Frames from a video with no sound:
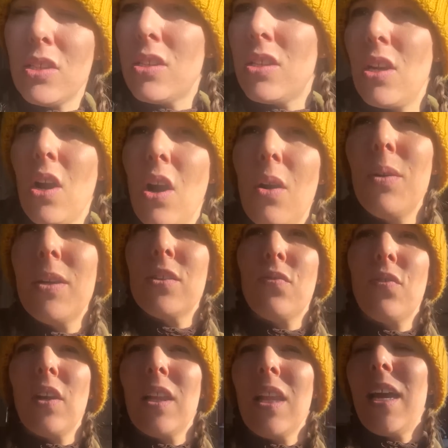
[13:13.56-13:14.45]
You
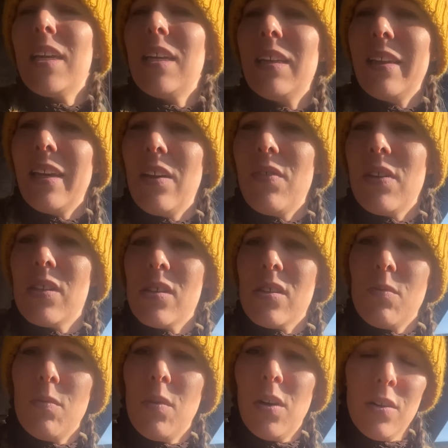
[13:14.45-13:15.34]
always feel like you're leaving
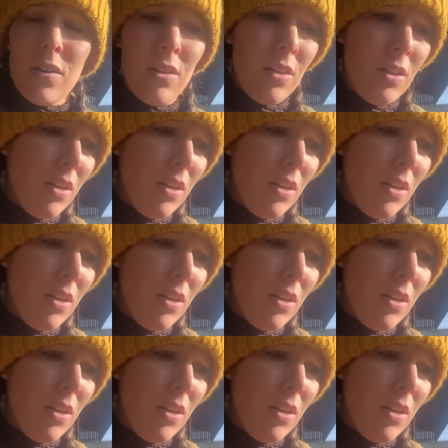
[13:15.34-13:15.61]
someone